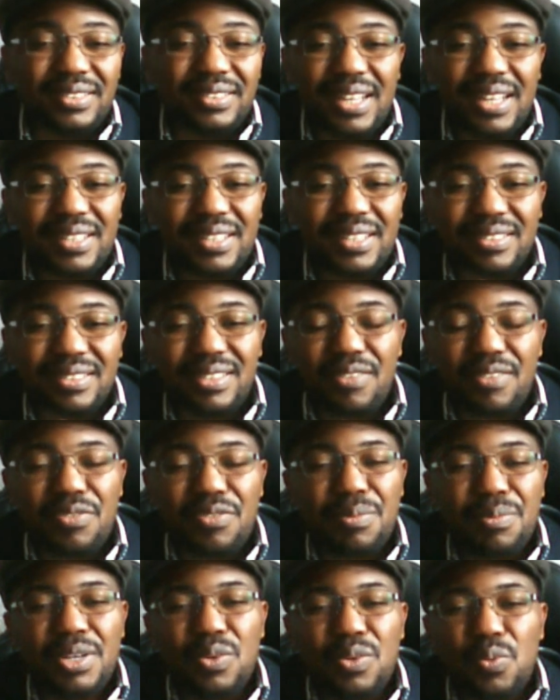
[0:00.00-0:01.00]
get
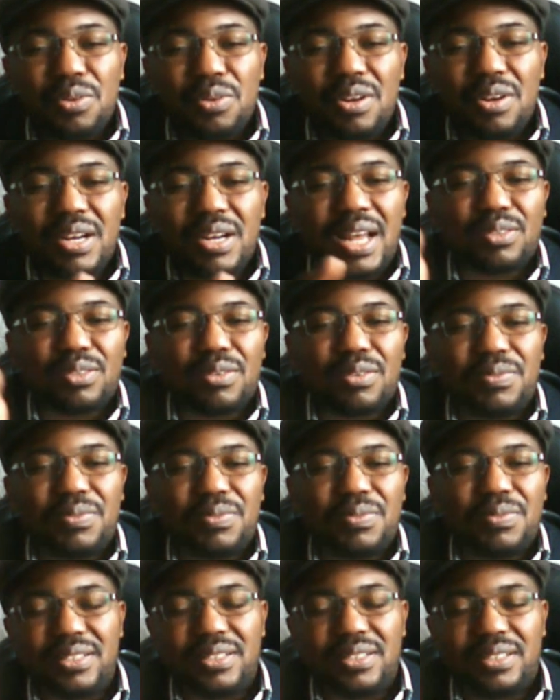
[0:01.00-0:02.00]
everybody will run out of
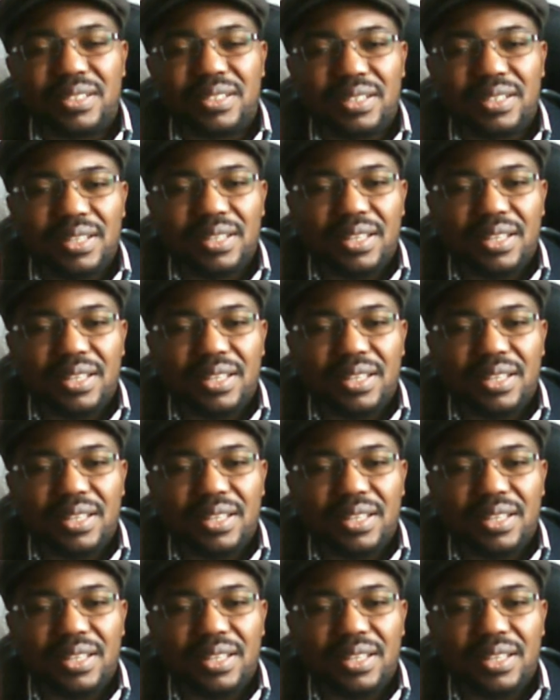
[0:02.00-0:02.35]
Nigeria.